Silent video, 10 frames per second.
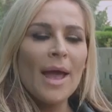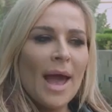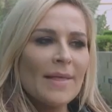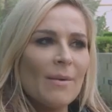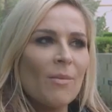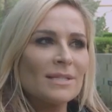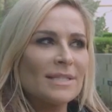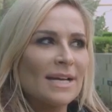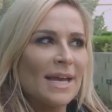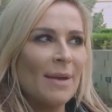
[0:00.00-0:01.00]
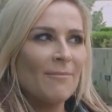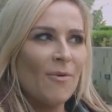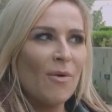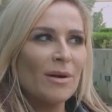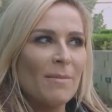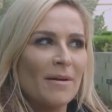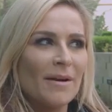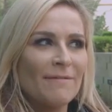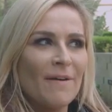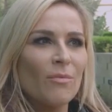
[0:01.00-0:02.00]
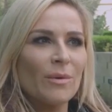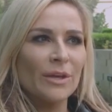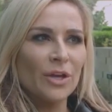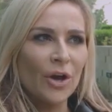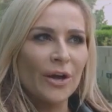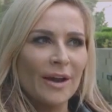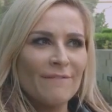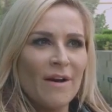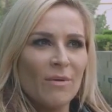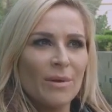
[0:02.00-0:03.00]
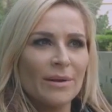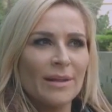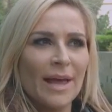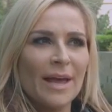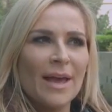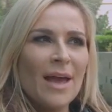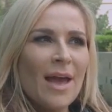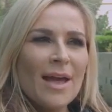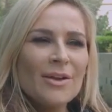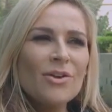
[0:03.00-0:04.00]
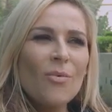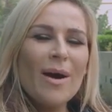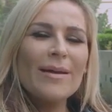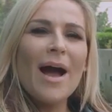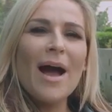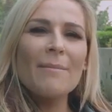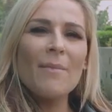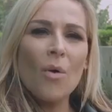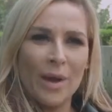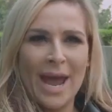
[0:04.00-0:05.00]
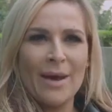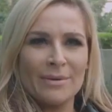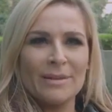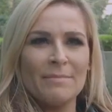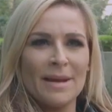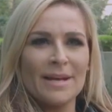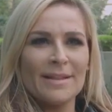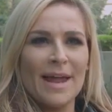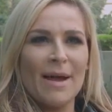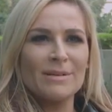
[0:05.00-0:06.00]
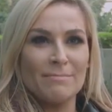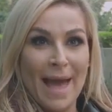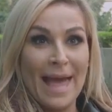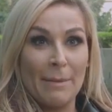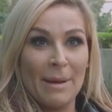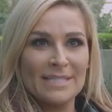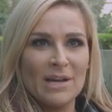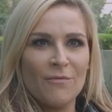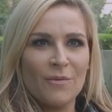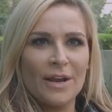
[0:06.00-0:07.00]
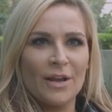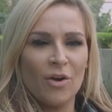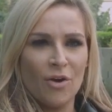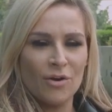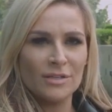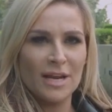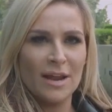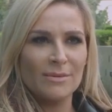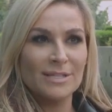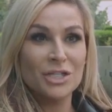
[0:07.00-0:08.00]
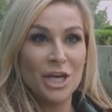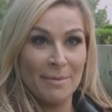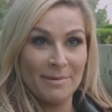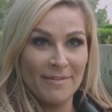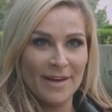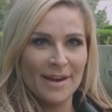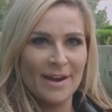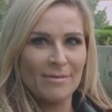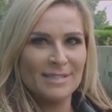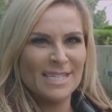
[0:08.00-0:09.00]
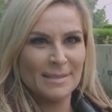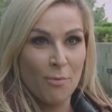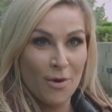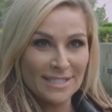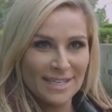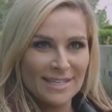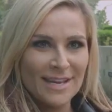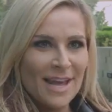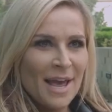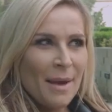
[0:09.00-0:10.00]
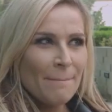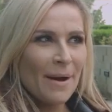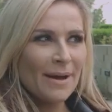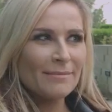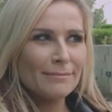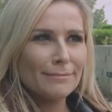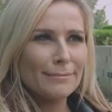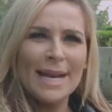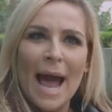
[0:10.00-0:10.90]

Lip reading: And then once I came forward about it, I felt really good. And I felt really like, you know what? I'm okay with admitting that I was mad at myself for getting hurt, and I was ashamed of it, and I was disappointed, but it